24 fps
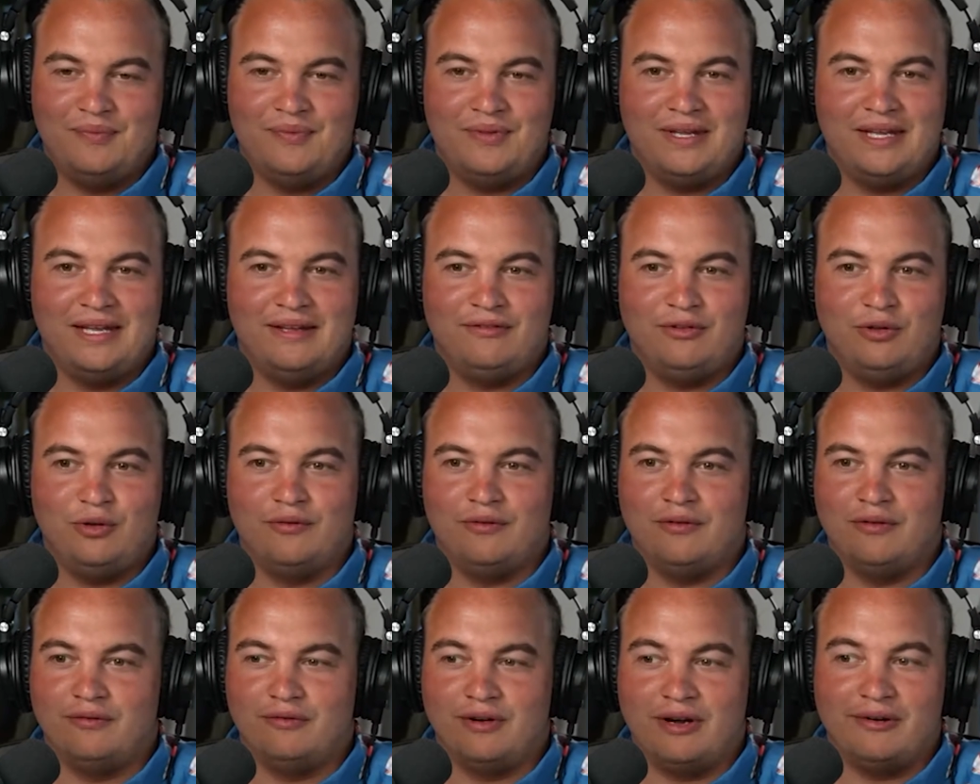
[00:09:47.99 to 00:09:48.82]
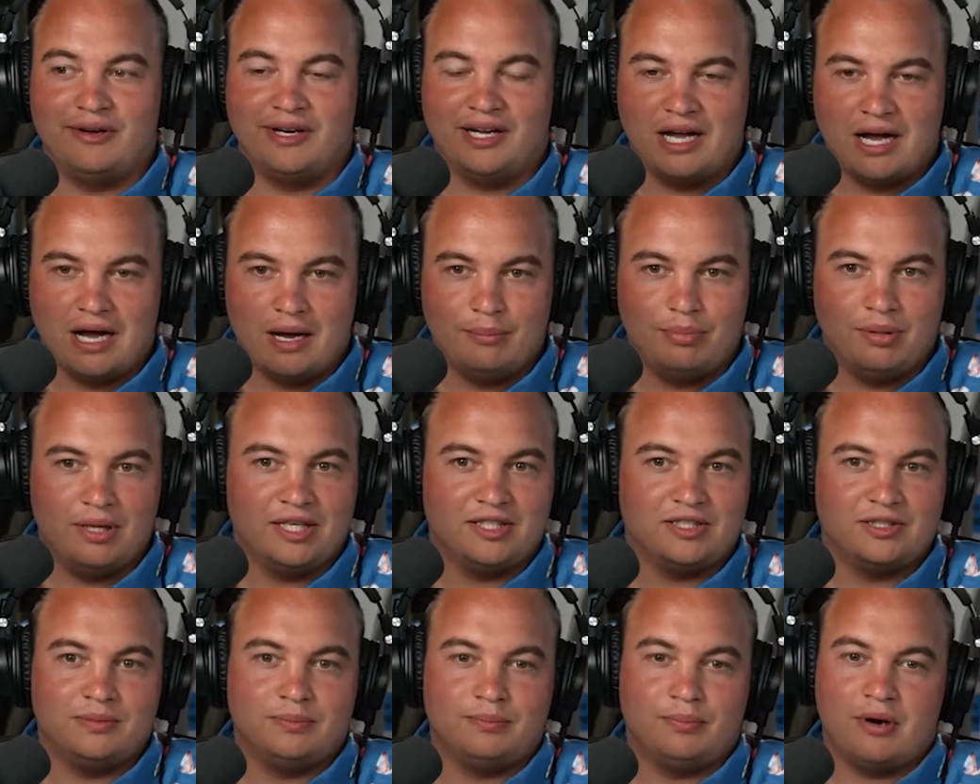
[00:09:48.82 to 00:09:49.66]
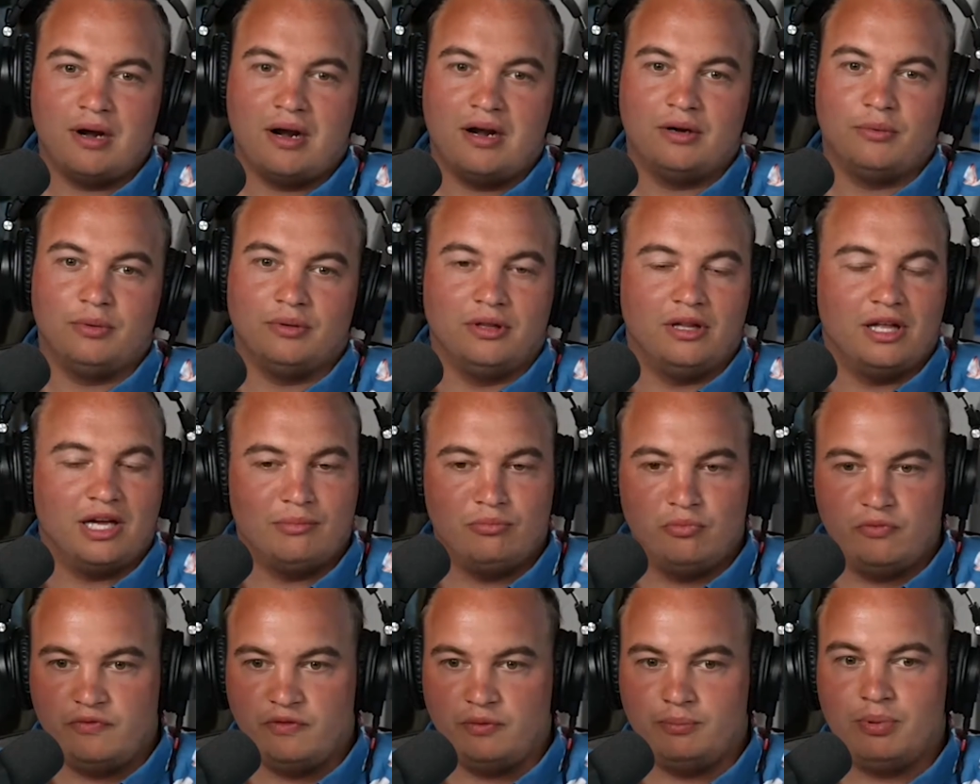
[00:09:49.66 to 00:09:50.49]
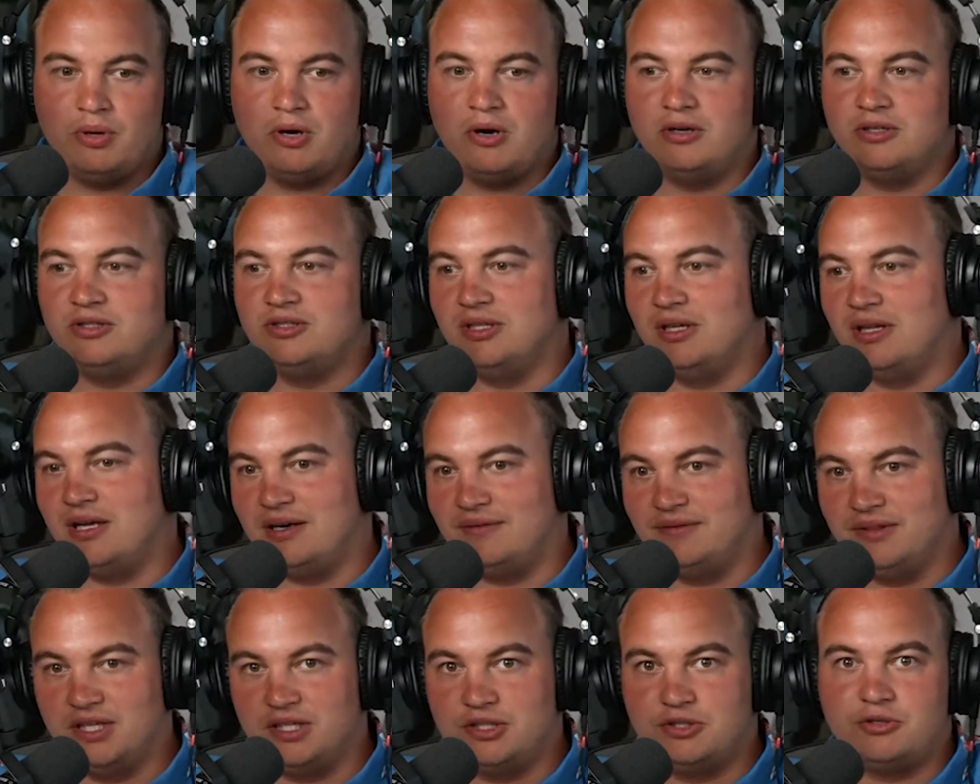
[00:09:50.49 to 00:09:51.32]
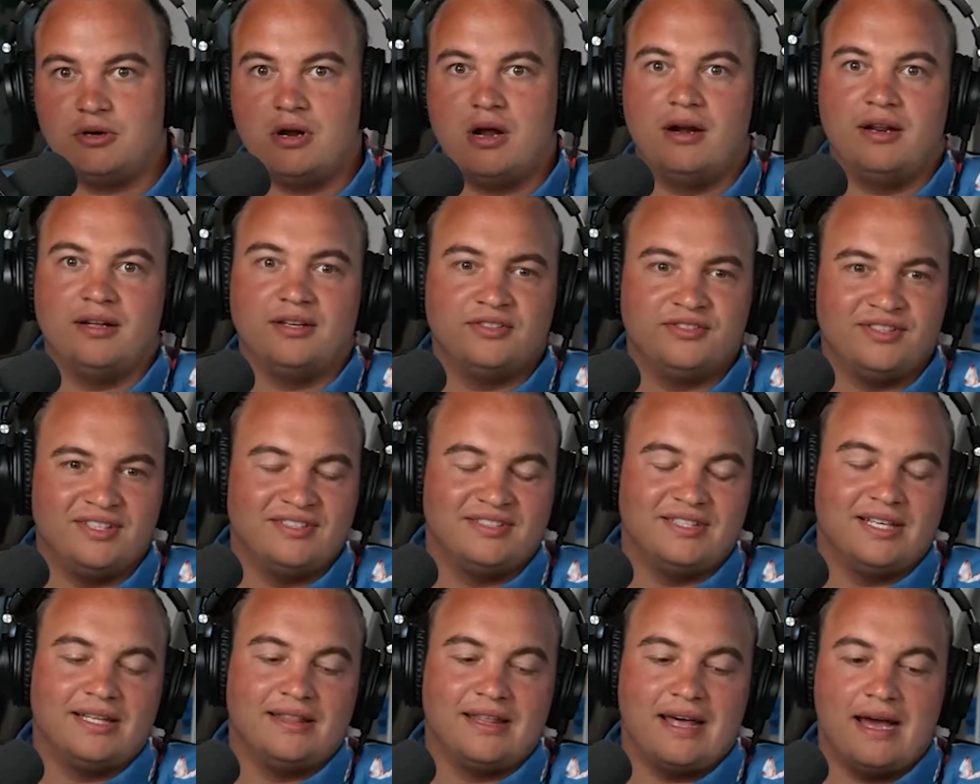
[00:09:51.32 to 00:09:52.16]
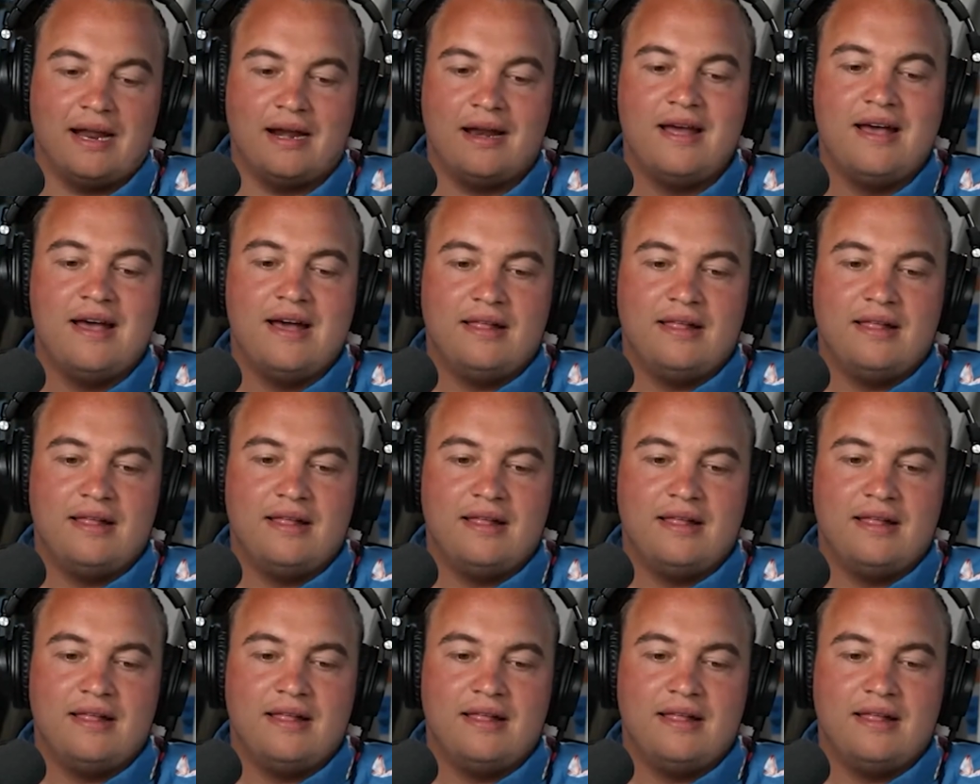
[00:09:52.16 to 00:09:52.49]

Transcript: If you have a very complex product with a lot of moving parts, a lot of electronics, things like that,